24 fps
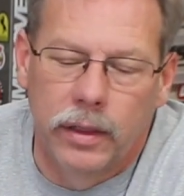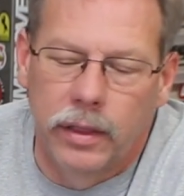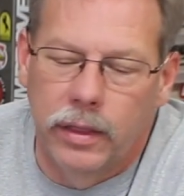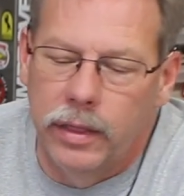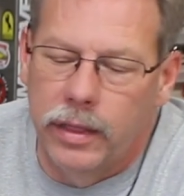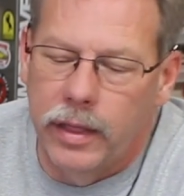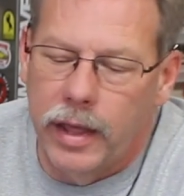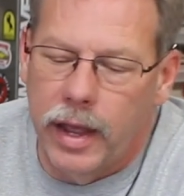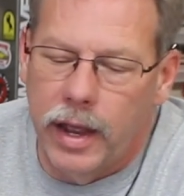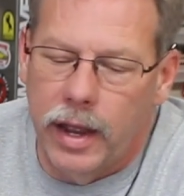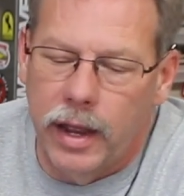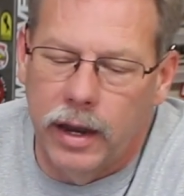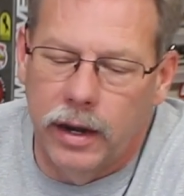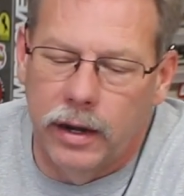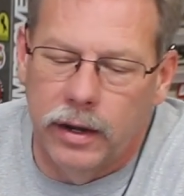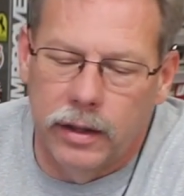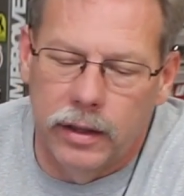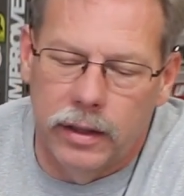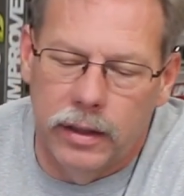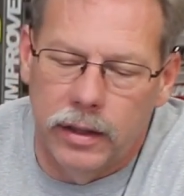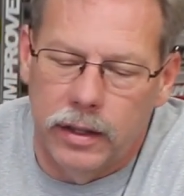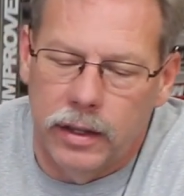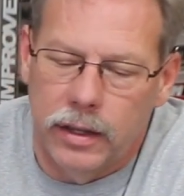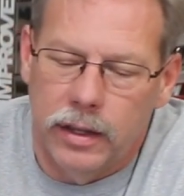than
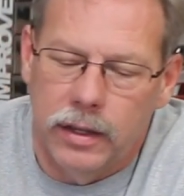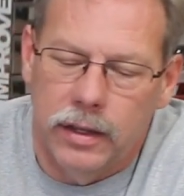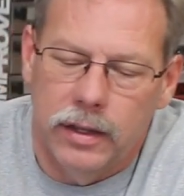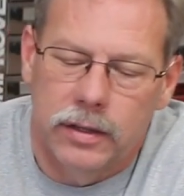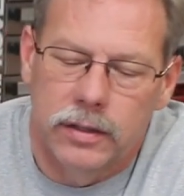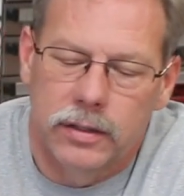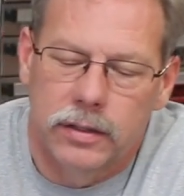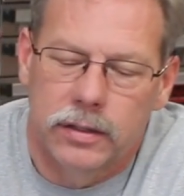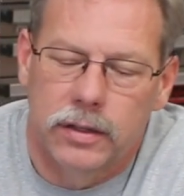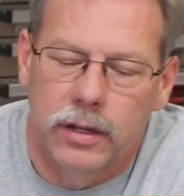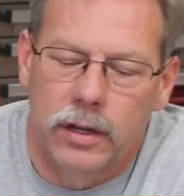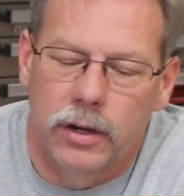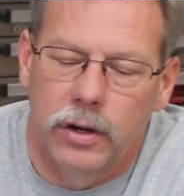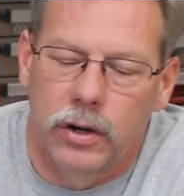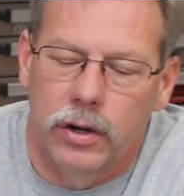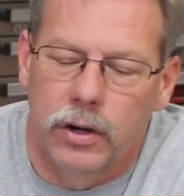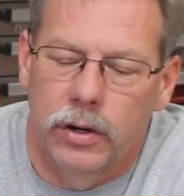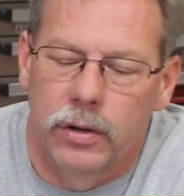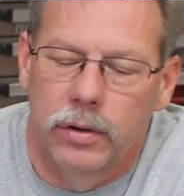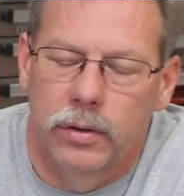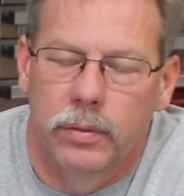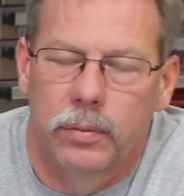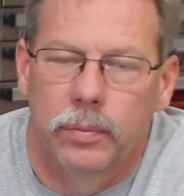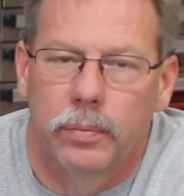the center
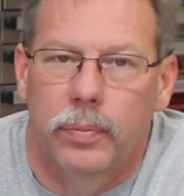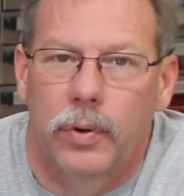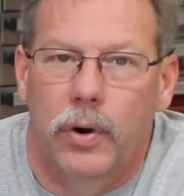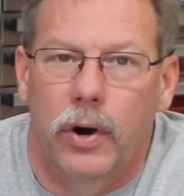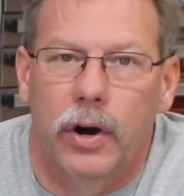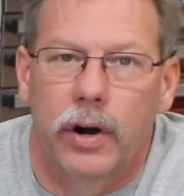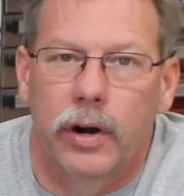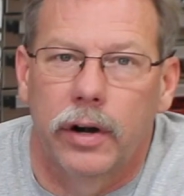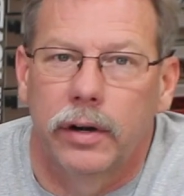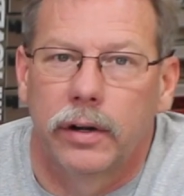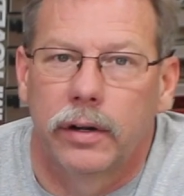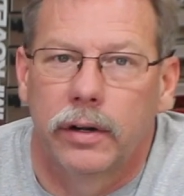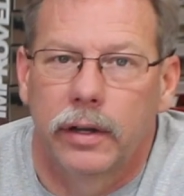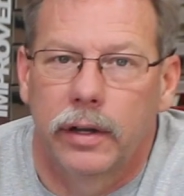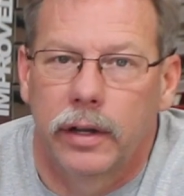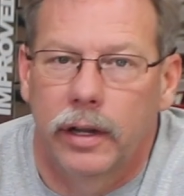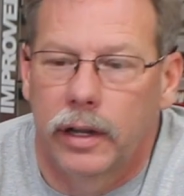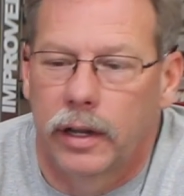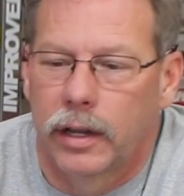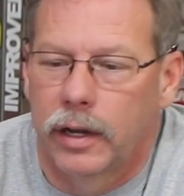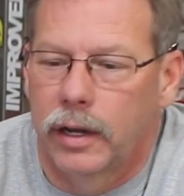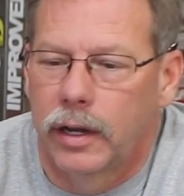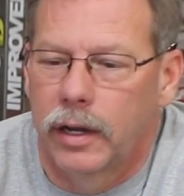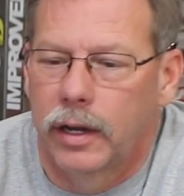part,
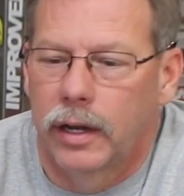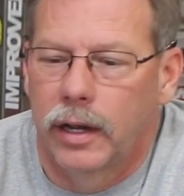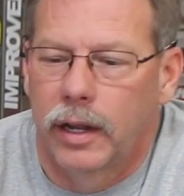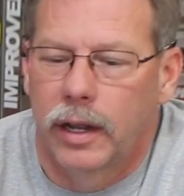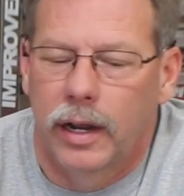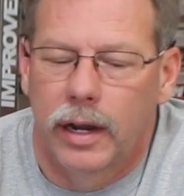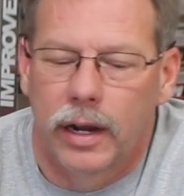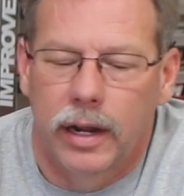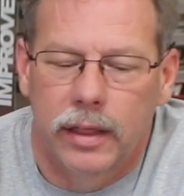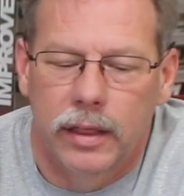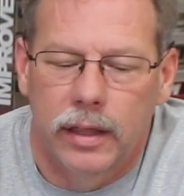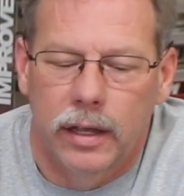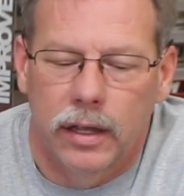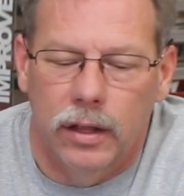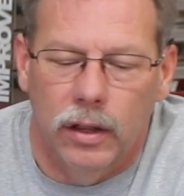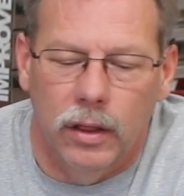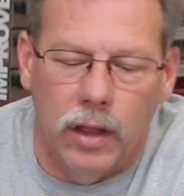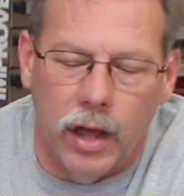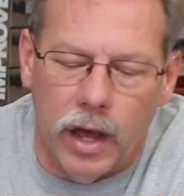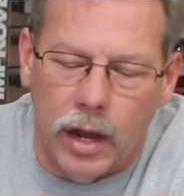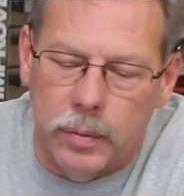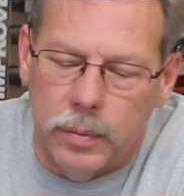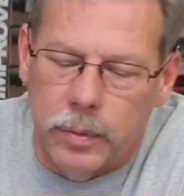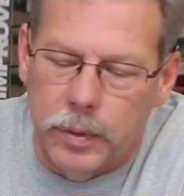and I think a
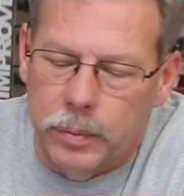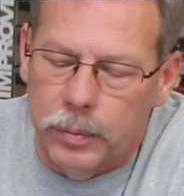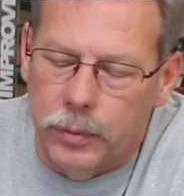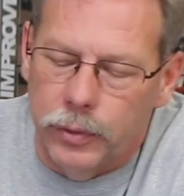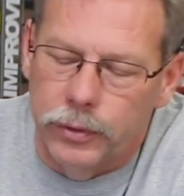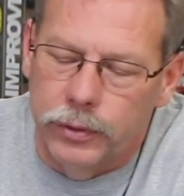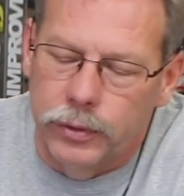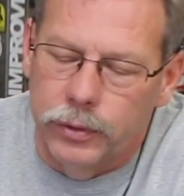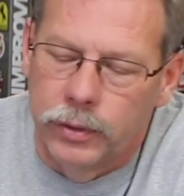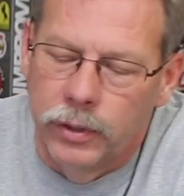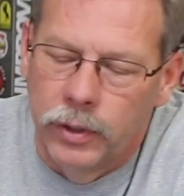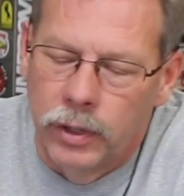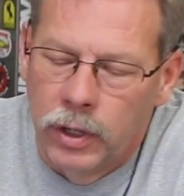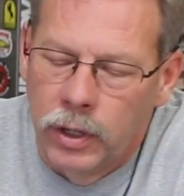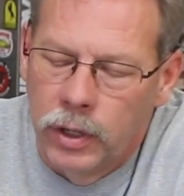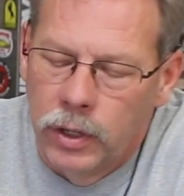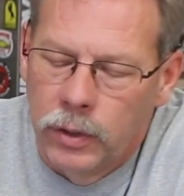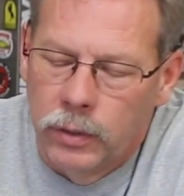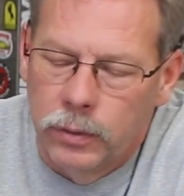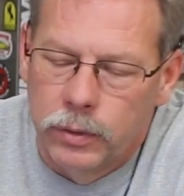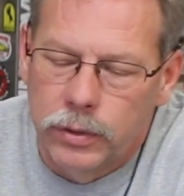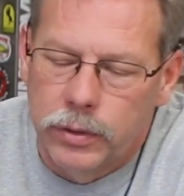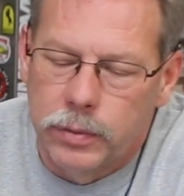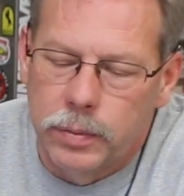lot of people do,
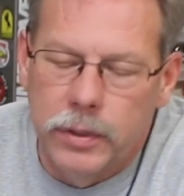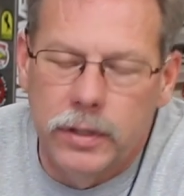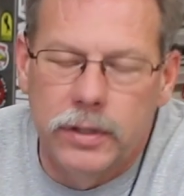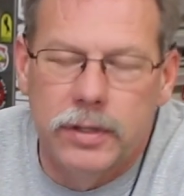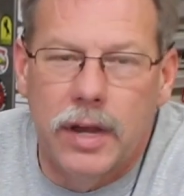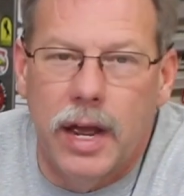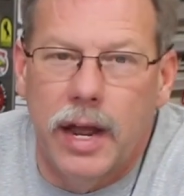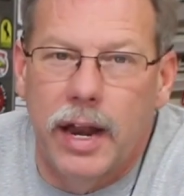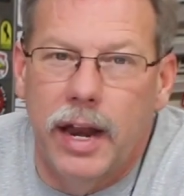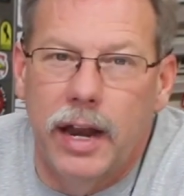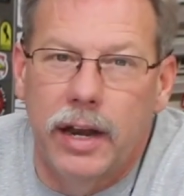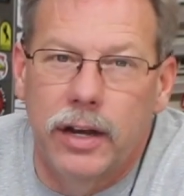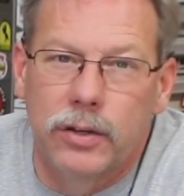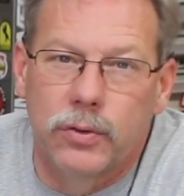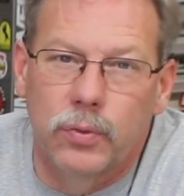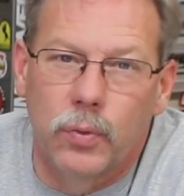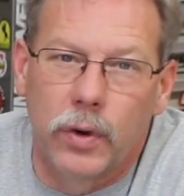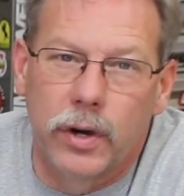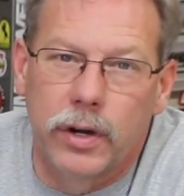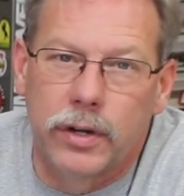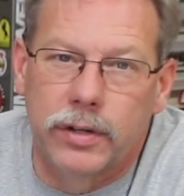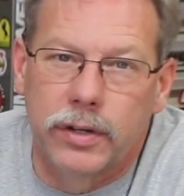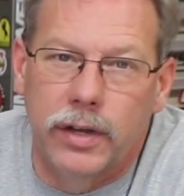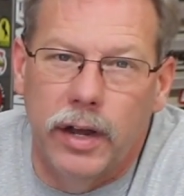which means that edge
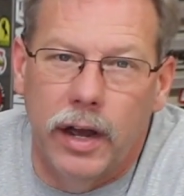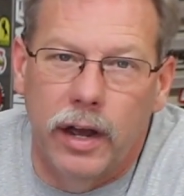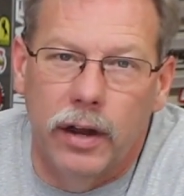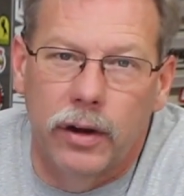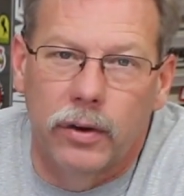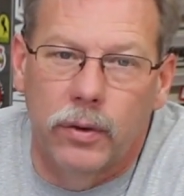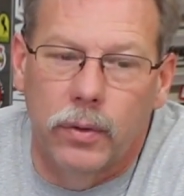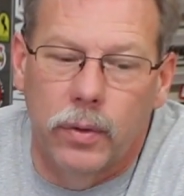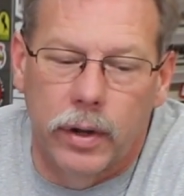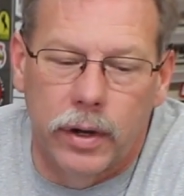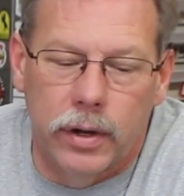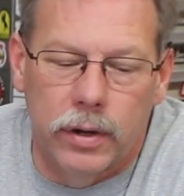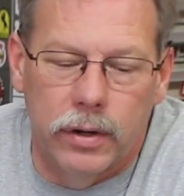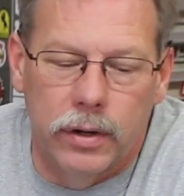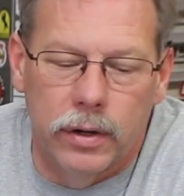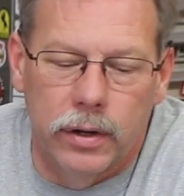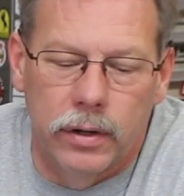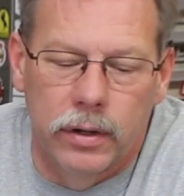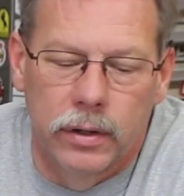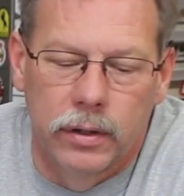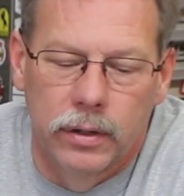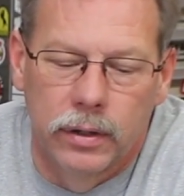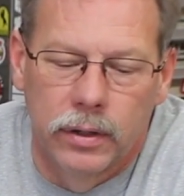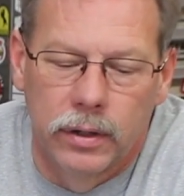wears down
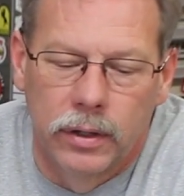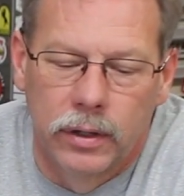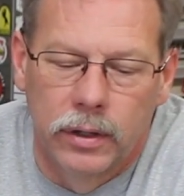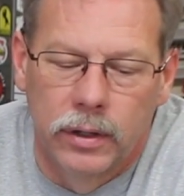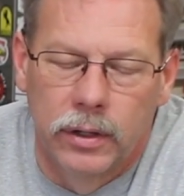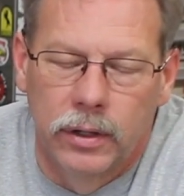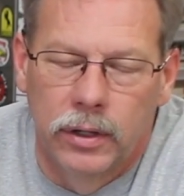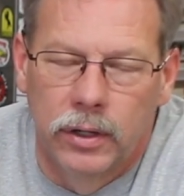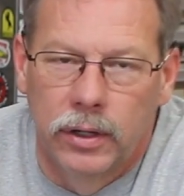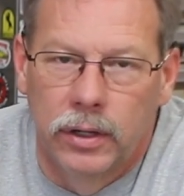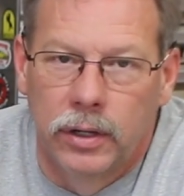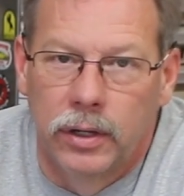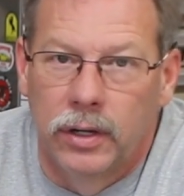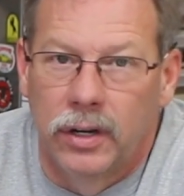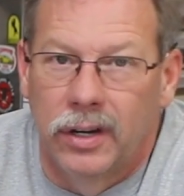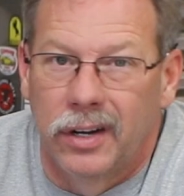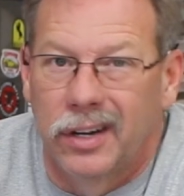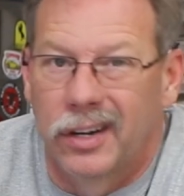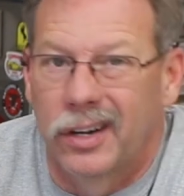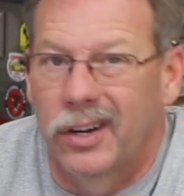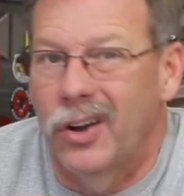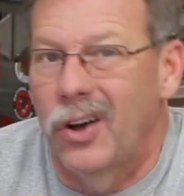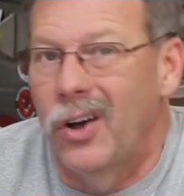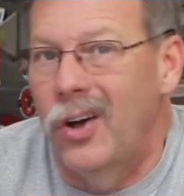quicker
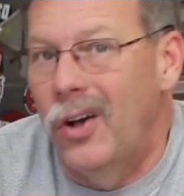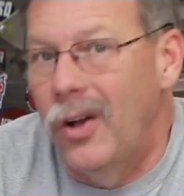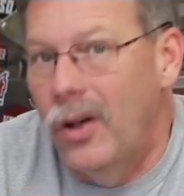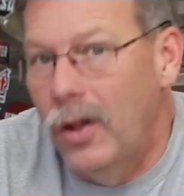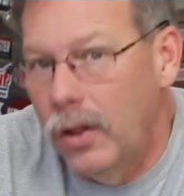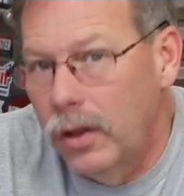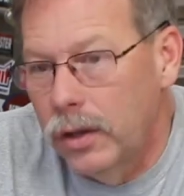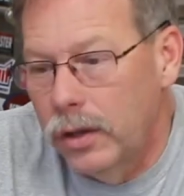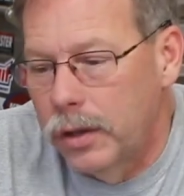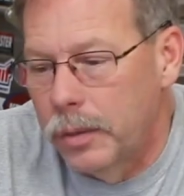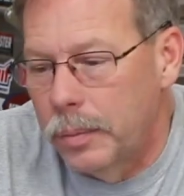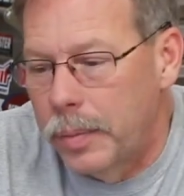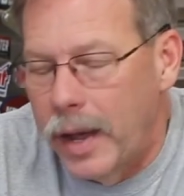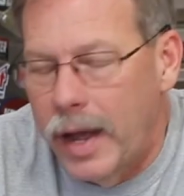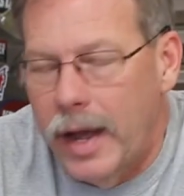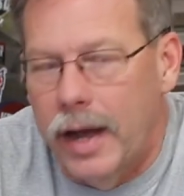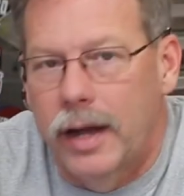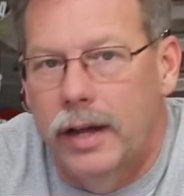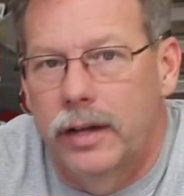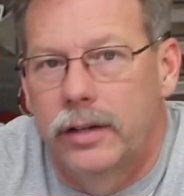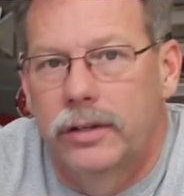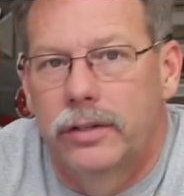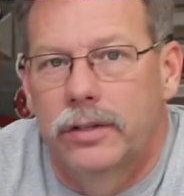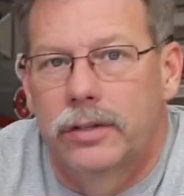on all of the
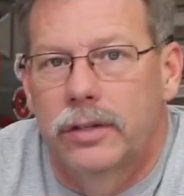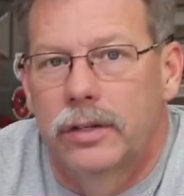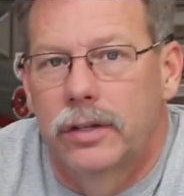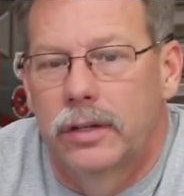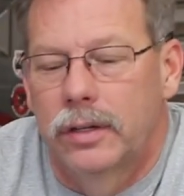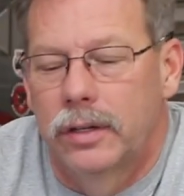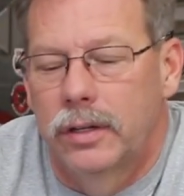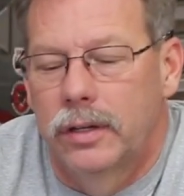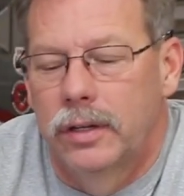pads.